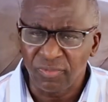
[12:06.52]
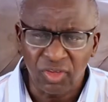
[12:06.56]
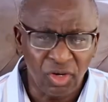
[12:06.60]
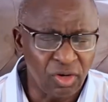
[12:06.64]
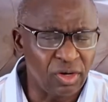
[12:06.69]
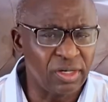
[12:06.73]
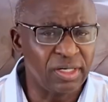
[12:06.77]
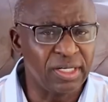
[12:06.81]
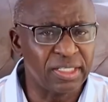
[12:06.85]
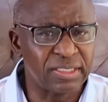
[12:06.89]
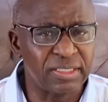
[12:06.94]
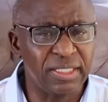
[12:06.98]

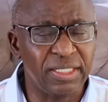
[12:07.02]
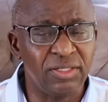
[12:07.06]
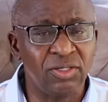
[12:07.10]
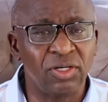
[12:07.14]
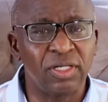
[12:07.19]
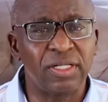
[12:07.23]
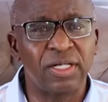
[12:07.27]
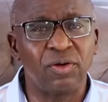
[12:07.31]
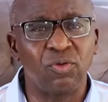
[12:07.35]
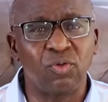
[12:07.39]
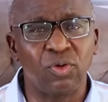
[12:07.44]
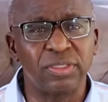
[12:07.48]
Honestly, in
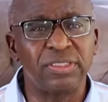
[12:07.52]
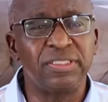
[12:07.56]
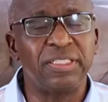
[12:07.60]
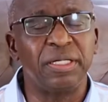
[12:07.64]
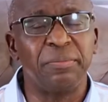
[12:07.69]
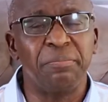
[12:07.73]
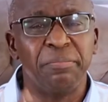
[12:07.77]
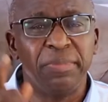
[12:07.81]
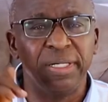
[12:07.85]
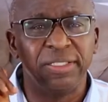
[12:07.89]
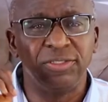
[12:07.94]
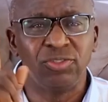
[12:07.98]
other words,
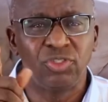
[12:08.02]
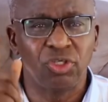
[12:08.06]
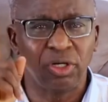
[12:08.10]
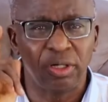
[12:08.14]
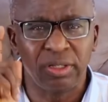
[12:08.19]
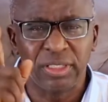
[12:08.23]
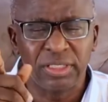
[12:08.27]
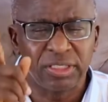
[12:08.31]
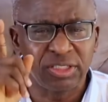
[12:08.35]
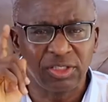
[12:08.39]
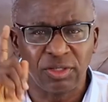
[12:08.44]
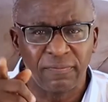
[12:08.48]
the
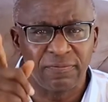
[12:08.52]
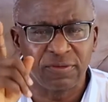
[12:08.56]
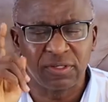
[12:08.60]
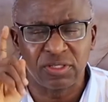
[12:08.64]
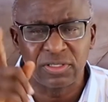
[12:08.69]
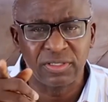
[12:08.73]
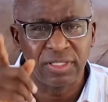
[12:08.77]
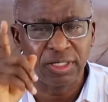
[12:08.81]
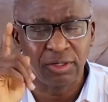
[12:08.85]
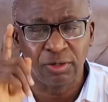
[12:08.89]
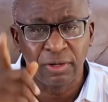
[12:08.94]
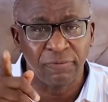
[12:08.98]
majority of the
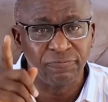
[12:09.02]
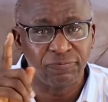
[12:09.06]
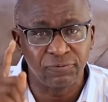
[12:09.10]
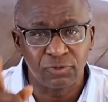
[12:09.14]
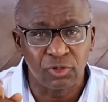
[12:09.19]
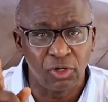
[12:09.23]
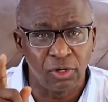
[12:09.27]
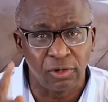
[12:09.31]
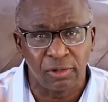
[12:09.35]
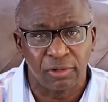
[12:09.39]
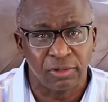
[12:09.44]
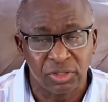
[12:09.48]
children
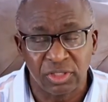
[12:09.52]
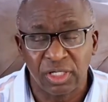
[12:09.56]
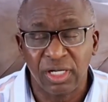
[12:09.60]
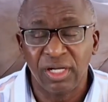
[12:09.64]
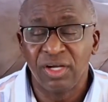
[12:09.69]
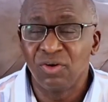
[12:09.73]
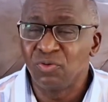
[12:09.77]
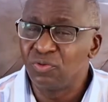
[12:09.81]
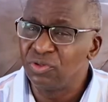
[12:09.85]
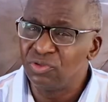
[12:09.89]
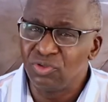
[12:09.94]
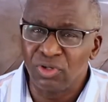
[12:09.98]
of God
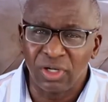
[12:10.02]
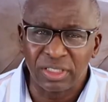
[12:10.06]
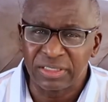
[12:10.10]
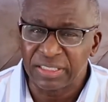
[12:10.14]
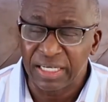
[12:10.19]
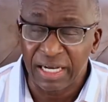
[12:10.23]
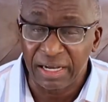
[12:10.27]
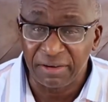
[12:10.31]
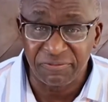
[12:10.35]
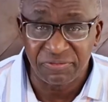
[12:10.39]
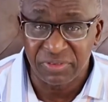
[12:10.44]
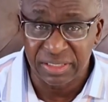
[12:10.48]
will not
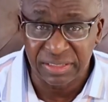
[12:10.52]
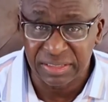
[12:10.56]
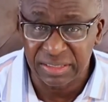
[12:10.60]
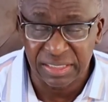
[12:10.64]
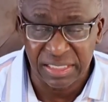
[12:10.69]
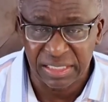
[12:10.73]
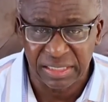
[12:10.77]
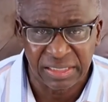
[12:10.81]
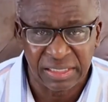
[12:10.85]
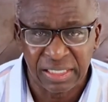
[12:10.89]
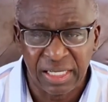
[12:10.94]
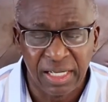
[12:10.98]
have this
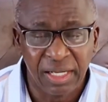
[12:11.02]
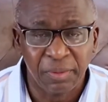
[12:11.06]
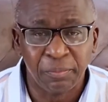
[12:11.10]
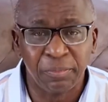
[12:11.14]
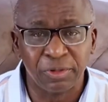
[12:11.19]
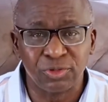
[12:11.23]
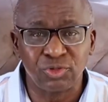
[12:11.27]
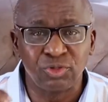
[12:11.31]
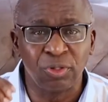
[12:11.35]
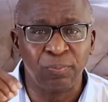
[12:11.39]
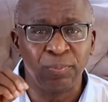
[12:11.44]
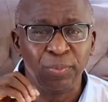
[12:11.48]
thing.
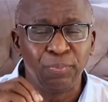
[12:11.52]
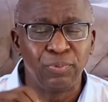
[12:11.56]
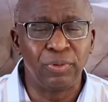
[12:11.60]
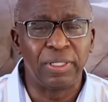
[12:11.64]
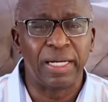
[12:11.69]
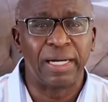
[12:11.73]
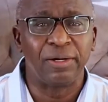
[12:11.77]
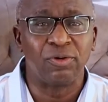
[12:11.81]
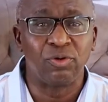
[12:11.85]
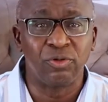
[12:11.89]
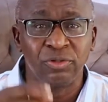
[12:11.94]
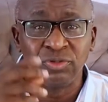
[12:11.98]
But some
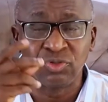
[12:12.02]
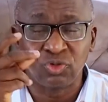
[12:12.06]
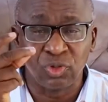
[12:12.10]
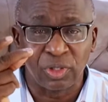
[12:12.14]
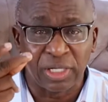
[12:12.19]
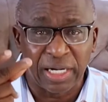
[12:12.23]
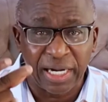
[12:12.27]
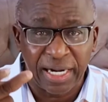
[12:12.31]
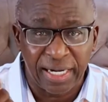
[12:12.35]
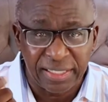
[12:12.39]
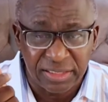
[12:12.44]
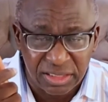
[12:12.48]
people are going to
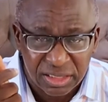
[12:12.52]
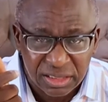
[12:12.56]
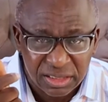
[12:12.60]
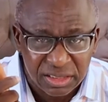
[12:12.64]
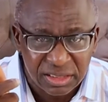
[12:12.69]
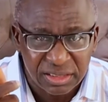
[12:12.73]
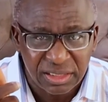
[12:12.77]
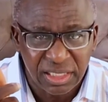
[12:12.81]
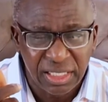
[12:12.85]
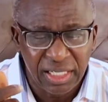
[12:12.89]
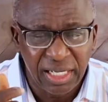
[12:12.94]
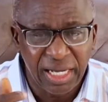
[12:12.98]
catch
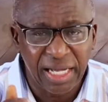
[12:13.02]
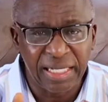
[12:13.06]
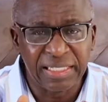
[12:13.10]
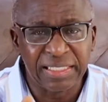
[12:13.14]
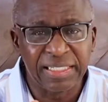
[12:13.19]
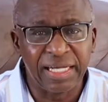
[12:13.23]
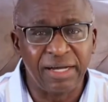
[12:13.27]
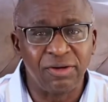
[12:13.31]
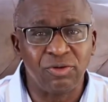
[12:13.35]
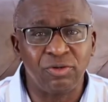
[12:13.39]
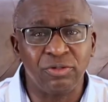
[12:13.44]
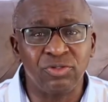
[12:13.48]
it and
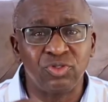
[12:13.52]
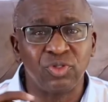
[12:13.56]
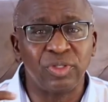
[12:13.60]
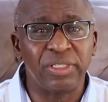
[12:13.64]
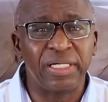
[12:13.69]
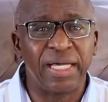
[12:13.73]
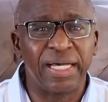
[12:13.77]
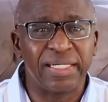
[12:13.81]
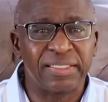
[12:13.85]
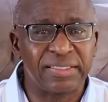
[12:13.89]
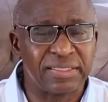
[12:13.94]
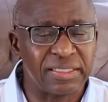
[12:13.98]
they are going to
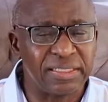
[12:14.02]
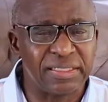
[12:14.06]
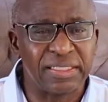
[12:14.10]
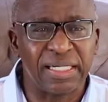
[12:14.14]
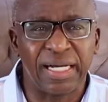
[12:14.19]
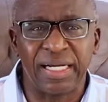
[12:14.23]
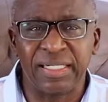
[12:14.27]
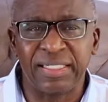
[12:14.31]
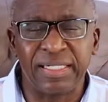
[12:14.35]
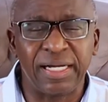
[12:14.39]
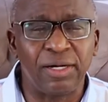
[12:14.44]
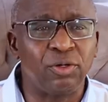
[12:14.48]
get it
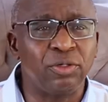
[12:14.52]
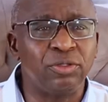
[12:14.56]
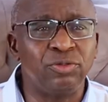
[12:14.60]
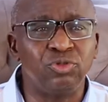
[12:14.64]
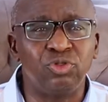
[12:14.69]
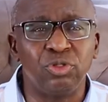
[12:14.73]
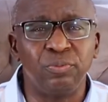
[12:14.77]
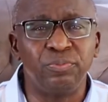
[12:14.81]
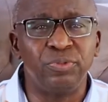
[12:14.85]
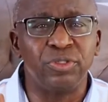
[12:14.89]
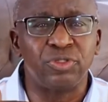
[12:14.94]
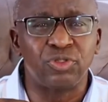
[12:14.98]
and they are going
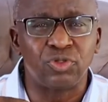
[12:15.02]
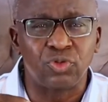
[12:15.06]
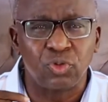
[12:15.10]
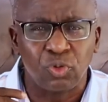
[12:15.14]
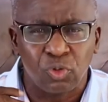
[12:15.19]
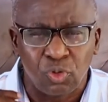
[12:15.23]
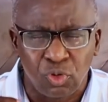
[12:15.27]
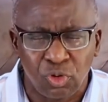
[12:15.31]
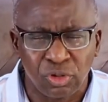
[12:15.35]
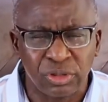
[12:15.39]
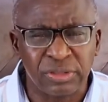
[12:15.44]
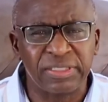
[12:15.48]
to be so
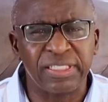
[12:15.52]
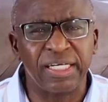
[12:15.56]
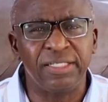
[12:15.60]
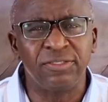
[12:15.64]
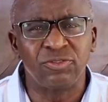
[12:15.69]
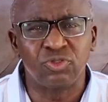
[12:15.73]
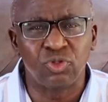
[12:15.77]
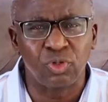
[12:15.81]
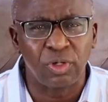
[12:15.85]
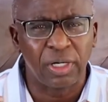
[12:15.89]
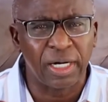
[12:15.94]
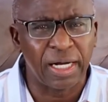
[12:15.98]

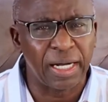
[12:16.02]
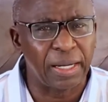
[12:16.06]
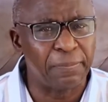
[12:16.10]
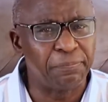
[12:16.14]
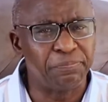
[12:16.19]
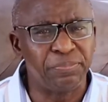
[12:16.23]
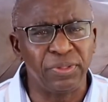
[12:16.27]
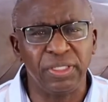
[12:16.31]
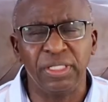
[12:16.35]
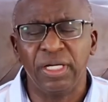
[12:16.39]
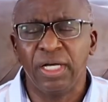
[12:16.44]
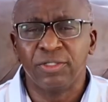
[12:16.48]
content, so
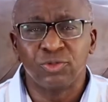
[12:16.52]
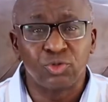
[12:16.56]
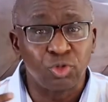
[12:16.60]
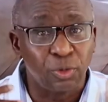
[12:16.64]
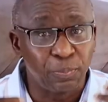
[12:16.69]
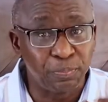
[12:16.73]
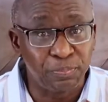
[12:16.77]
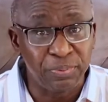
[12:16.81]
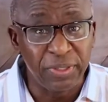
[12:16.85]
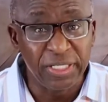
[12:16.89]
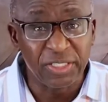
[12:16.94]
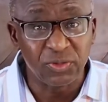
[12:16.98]
happy, so
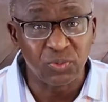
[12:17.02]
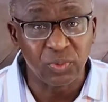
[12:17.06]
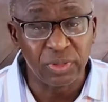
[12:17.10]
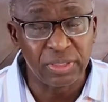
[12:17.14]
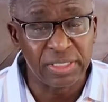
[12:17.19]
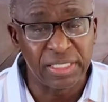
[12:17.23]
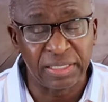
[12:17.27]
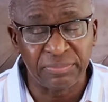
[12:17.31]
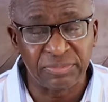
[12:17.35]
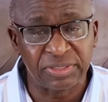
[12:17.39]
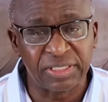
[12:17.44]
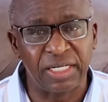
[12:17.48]
pleased with
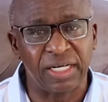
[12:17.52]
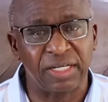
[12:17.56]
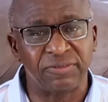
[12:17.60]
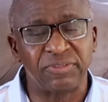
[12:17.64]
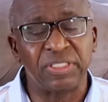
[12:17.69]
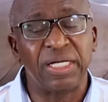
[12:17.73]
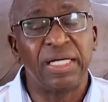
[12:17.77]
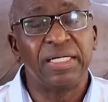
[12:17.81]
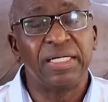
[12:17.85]
themselves.